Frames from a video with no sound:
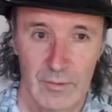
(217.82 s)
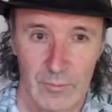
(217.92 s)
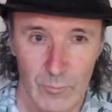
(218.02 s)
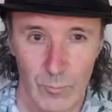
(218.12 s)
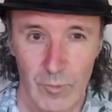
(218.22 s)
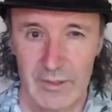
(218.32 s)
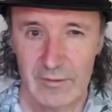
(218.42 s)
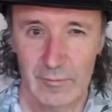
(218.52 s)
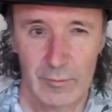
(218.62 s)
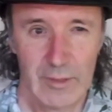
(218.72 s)
What are you
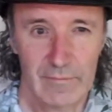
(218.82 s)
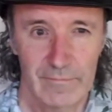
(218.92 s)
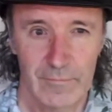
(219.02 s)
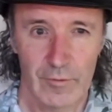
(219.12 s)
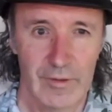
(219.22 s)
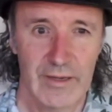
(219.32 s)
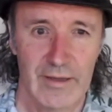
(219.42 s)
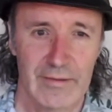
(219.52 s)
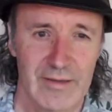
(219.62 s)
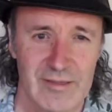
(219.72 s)
looking for?
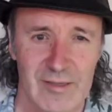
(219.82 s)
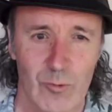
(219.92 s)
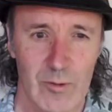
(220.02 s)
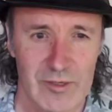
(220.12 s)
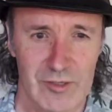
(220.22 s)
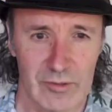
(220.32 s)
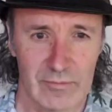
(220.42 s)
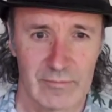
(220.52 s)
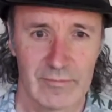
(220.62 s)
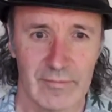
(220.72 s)
Now, there's a question,
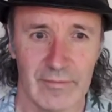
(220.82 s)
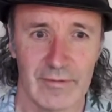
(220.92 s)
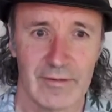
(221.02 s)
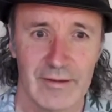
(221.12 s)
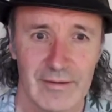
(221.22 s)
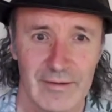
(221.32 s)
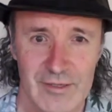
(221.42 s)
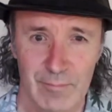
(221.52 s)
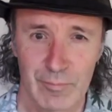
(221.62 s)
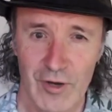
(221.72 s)
a
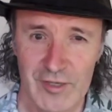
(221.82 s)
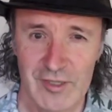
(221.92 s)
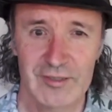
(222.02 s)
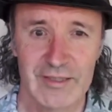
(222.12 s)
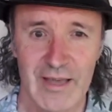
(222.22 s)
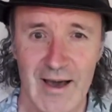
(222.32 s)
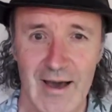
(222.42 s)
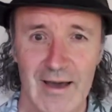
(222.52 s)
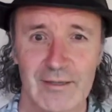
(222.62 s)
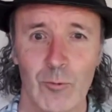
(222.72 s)
surprisingly
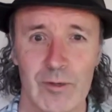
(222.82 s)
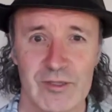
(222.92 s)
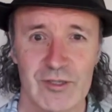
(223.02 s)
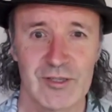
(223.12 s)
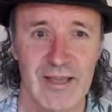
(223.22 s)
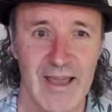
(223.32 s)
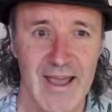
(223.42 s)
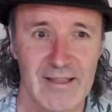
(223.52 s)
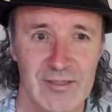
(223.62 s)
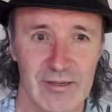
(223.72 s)
hard question to
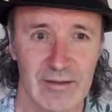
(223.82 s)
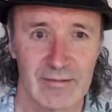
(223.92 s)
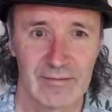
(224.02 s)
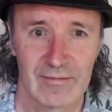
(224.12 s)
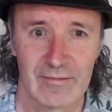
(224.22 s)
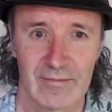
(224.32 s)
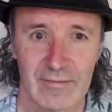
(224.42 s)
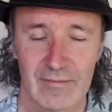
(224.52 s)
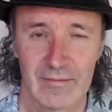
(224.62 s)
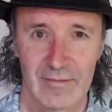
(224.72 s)
answer.
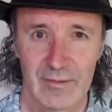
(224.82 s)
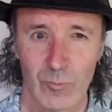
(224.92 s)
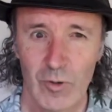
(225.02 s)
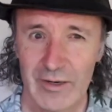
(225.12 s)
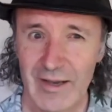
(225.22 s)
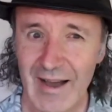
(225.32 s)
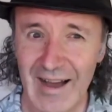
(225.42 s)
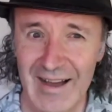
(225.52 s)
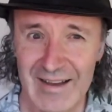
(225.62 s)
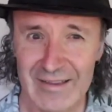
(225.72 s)
What
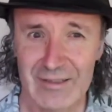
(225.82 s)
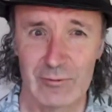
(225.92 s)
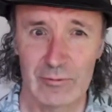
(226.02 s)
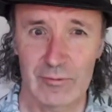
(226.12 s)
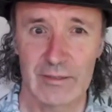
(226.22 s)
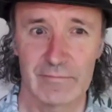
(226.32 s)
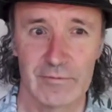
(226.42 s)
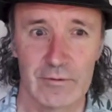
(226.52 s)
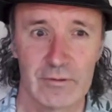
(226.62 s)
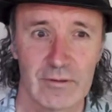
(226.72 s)
are you looking
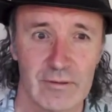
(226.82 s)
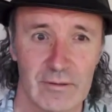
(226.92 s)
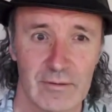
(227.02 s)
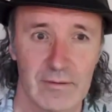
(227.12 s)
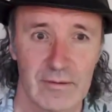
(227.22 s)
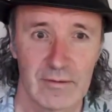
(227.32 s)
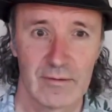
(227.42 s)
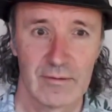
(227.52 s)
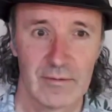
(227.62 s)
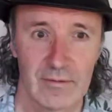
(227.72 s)
for?
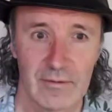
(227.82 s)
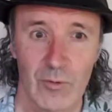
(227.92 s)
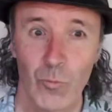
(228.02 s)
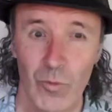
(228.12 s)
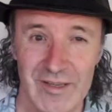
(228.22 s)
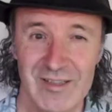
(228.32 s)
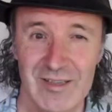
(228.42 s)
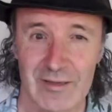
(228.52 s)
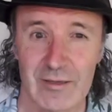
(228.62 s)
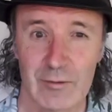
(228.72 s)
What is
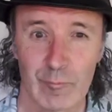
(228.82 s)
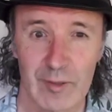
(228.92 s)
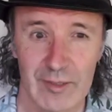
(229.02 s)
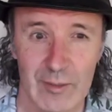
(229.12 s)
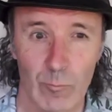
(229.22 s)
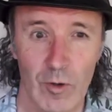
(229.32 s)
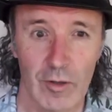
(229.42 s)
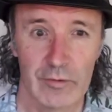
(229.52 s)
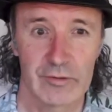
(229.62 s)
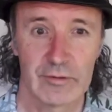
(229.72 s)
it you really
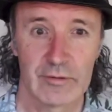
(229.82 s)
want?